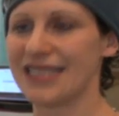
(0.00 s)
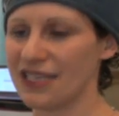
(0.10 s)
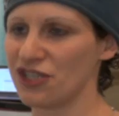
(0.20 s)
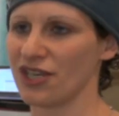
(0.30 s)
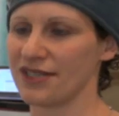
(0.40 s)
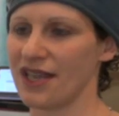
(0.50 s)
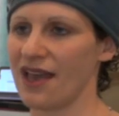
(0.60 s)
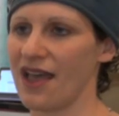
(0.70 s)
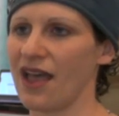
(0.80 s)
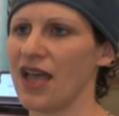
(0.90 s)
teaching
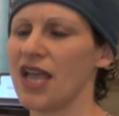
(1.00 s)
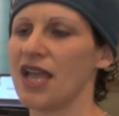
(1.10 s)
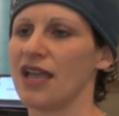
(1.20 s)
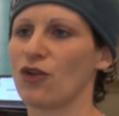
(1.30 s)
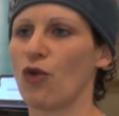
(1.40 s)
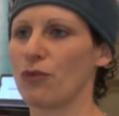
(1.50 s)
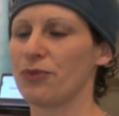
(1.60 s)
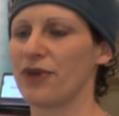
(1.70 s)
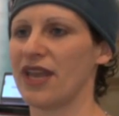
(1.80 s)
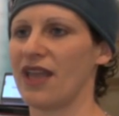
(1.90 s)
Tanakh,
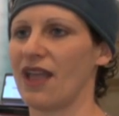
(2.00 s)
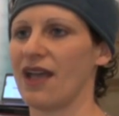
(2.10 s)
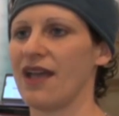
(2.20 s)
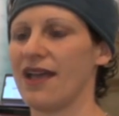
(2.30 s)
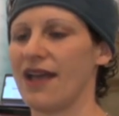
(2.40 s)
incorporating